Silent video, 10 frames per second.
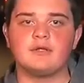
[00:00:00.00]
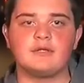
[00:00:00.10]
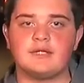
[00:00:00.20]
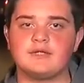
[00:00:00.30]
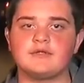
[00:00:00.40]

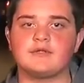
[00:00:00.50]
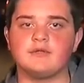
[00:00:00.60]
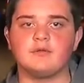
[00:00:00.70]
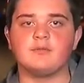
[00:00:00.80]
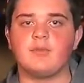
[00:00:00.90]
needs
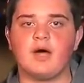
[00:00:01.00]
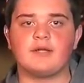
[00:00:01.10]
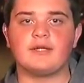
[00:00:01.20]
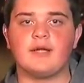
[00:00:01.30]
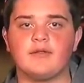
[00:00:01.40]
to
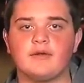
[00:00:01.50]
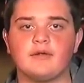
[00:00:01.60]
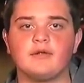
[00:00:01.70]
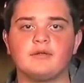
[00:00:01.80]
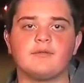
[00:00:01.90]
bond
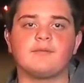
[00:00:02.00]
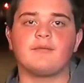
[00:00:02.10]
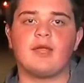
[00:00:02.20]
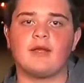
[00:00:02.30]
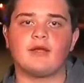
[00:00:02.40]
together
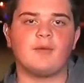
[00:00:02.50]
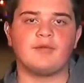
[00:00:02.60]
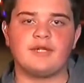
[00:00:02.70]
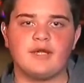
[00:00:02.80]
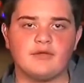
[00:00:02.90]
and come
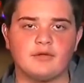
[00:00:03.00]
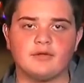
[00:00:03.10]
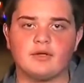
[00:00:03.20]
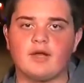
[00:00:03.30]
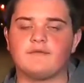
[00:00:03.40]
together.
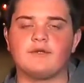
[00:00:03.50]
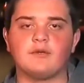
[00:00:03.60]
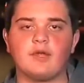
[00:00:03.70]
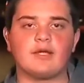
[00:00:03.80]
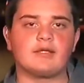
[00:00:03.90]
I feel
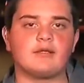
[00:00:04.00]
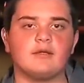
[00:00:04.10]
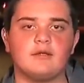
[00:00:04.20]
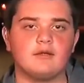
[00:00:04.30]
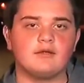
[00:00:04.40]
like
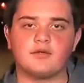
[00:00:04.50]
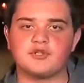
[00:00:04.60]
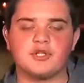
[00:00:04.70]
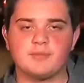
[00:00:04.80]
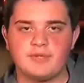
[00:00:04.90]
there
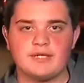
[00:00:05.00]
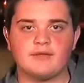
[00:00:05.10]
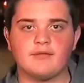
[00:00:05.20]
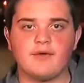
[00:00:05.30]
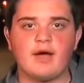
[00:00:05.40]
shouldn't be a
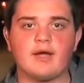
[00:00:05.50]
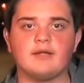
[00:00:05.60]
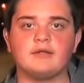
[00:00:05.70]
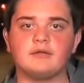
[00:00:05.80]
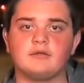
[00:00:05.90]
divide.